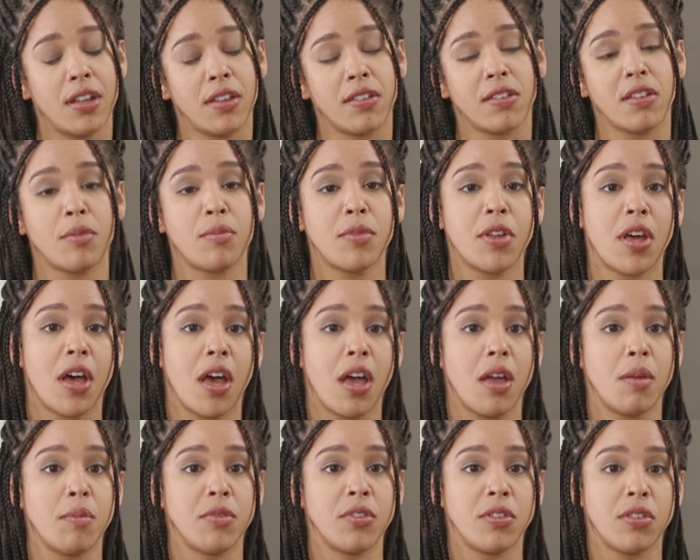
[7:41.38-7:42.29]
and
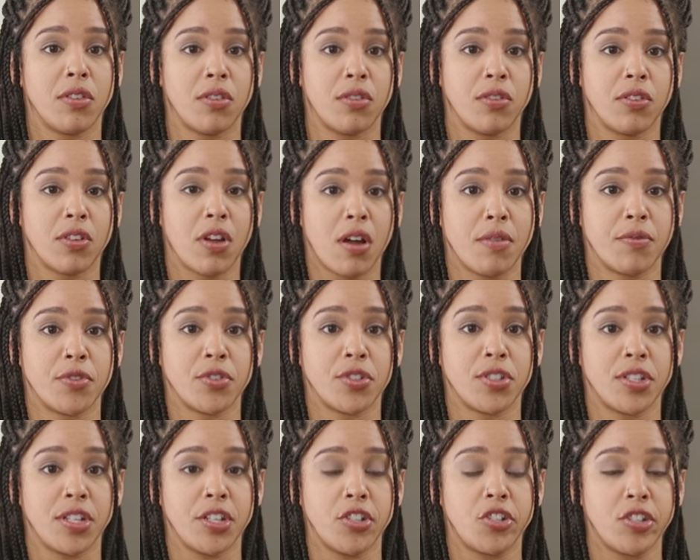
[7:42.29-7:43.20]
sometimes those
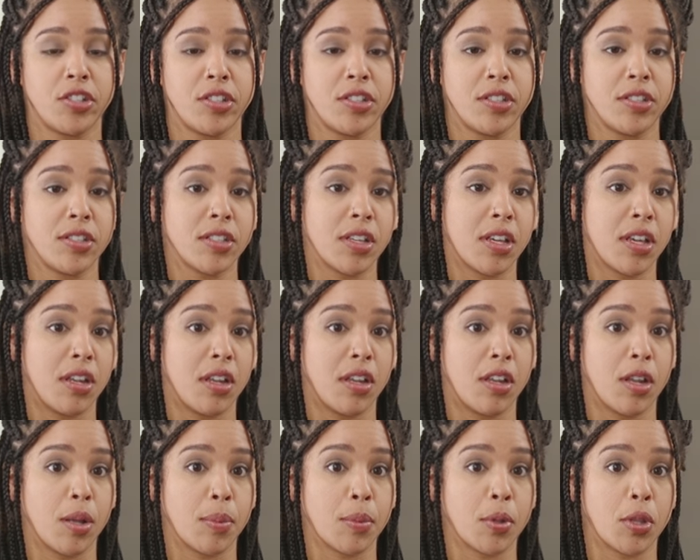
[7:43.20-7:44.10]
conversations can
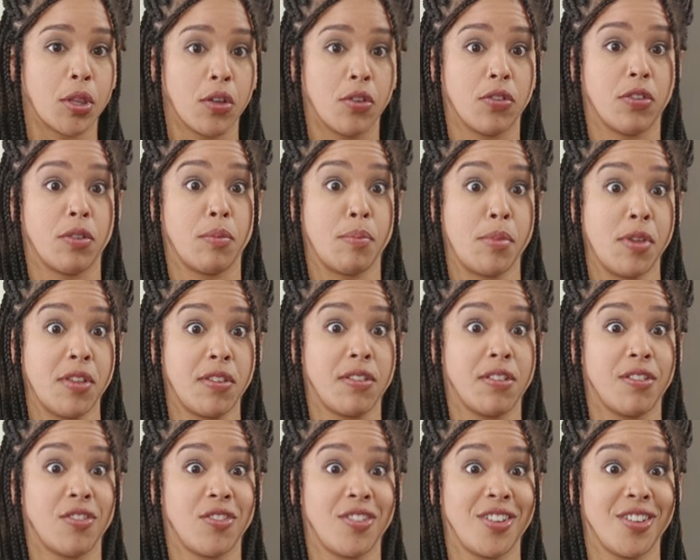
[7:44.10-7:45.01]
end up closing
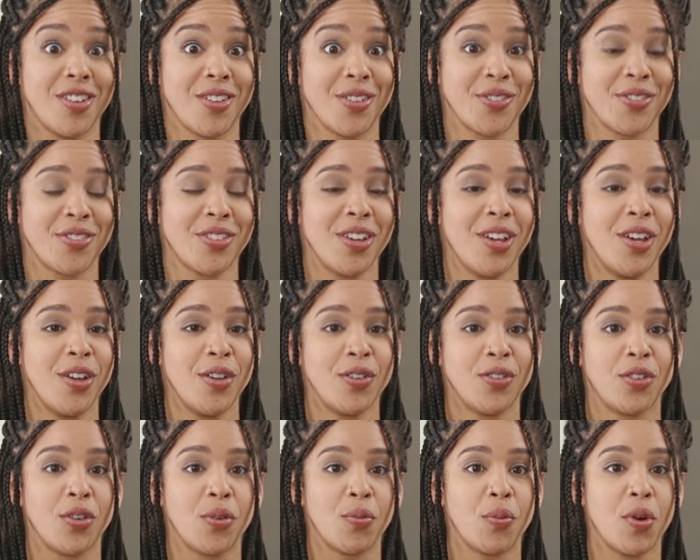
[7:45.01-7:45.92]
business deals.
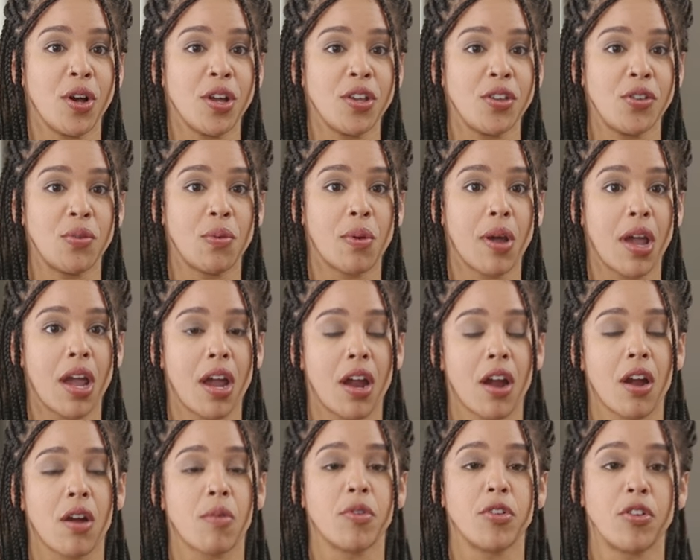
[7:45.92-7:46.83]
So what you
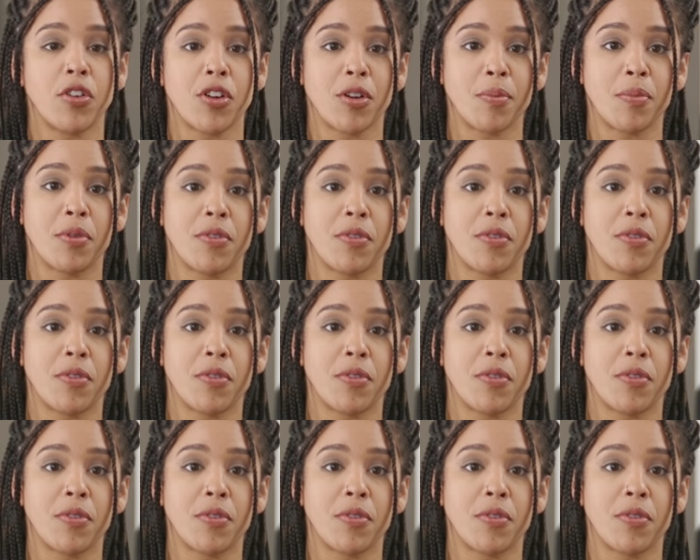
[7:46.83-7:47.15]
wear when you're a